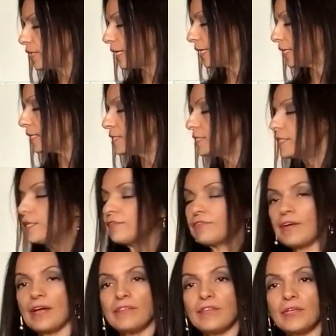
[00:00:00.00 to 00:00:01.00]
Like I said,
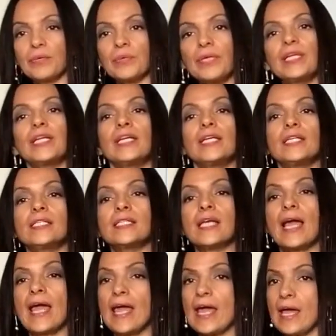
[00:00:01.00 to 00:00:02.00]
5 ingredients
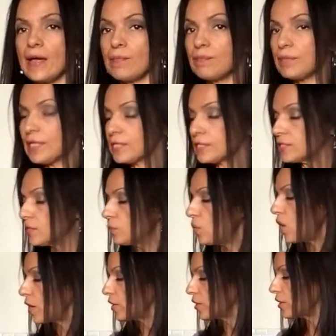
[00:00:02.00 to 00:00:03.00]
and plus the
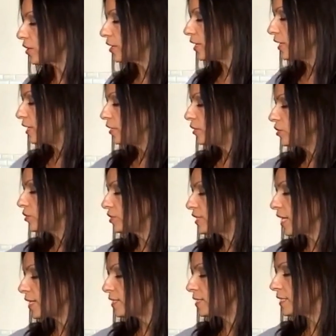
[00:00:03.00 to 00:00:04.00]
water, your
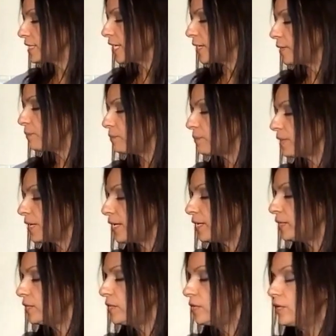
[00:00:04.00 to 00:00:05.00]
dandelion
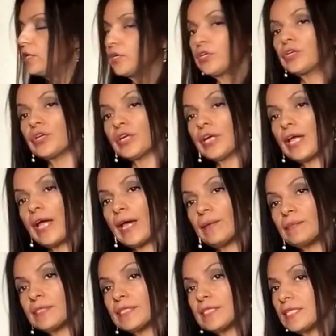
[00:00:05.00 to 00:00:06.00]
blend, your
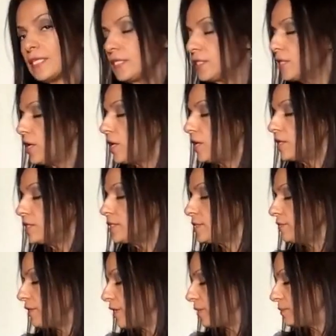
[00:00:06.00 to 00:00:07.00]
hemp seeds, hearts
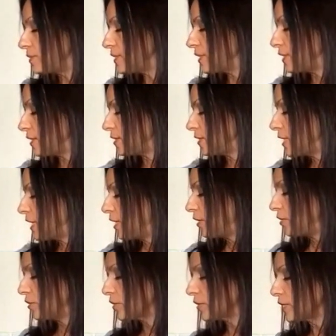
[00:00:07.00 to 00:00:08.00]
of hemp seeds,
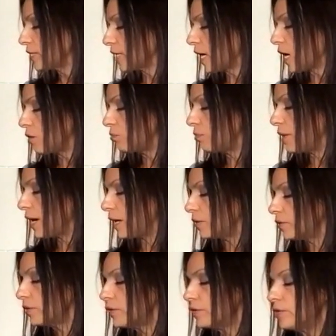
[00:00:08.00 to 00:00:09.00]
your cacao
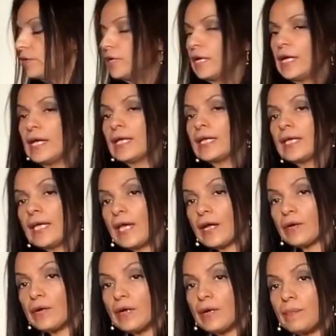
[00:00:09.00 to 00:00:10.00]
powder,
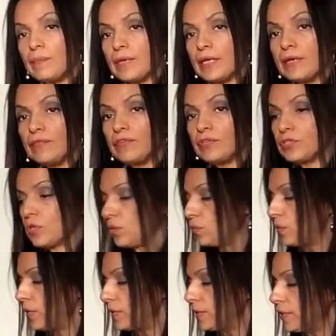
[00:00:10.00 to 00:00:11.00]
carob if you don't
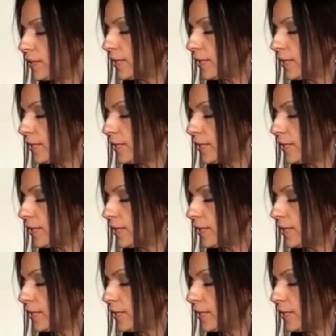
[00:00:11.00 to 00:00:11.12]
want the